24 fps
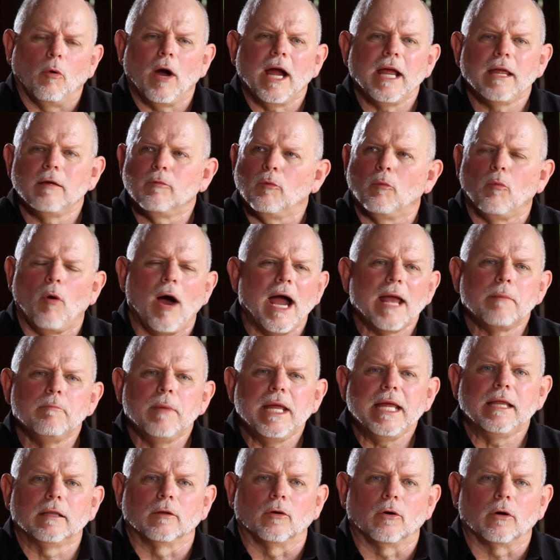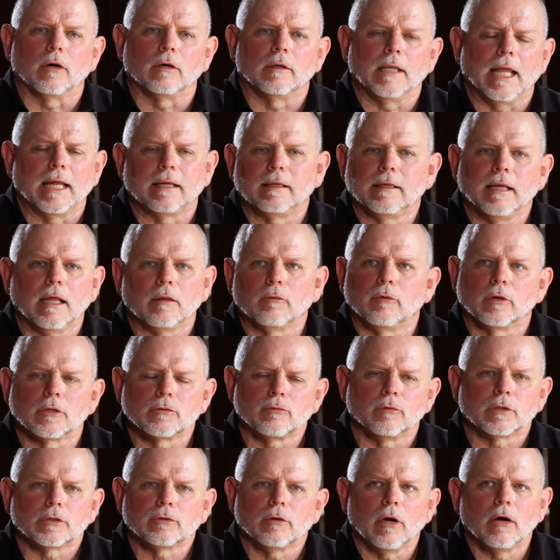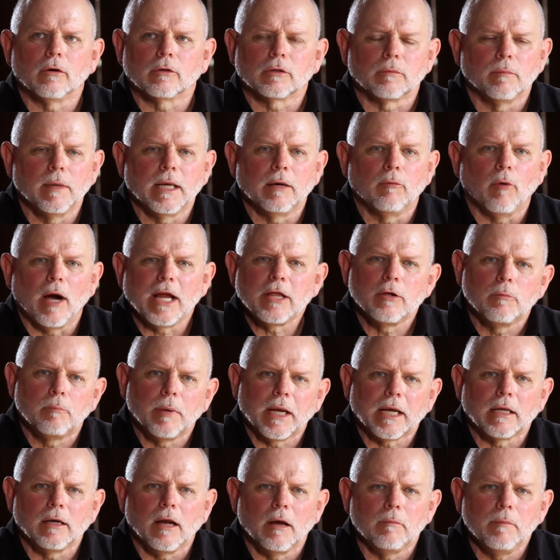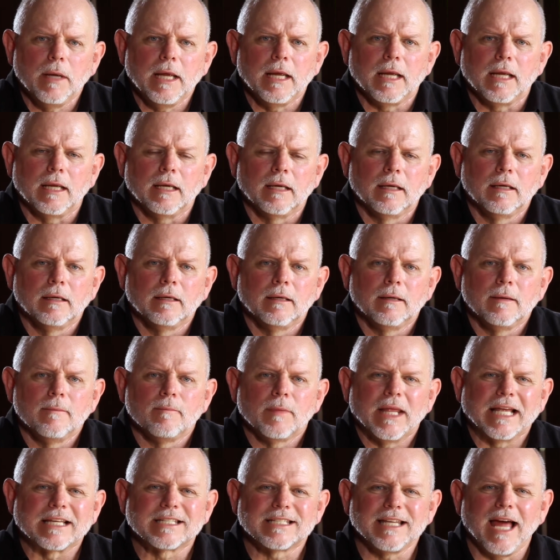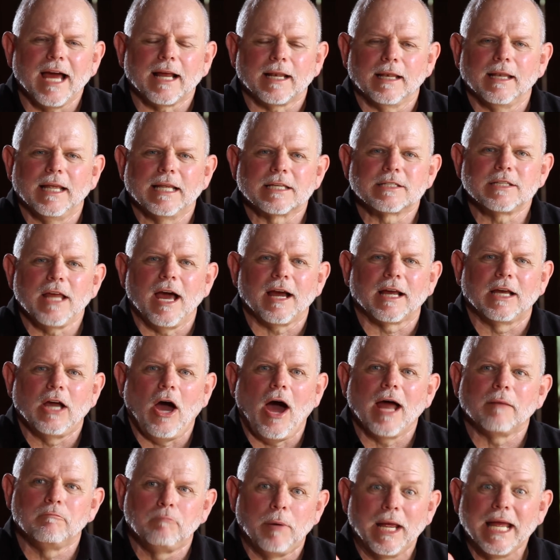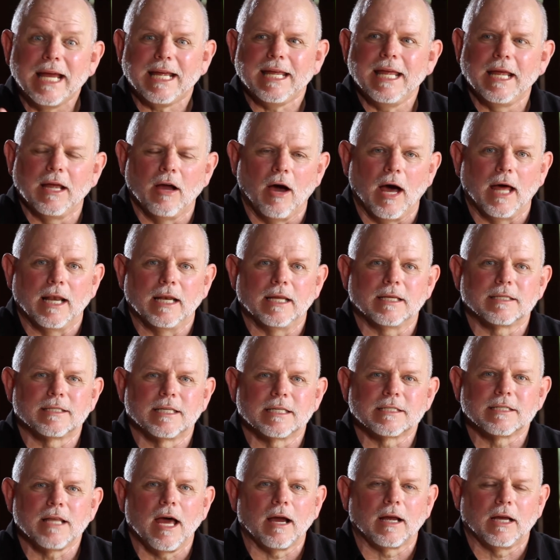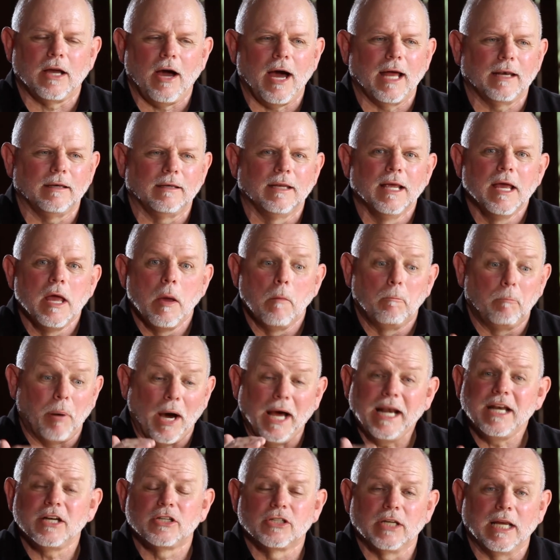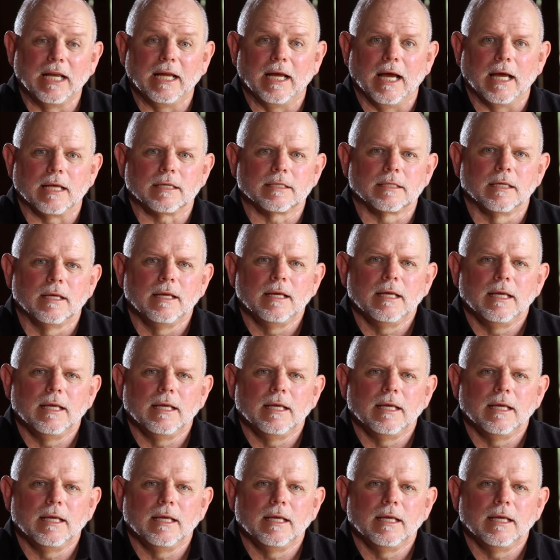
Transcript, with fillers: Why me, Lord? Like, in other words, what's wrong with me? Why are you picking on me? It's not God picking on us. It's not God punishing us.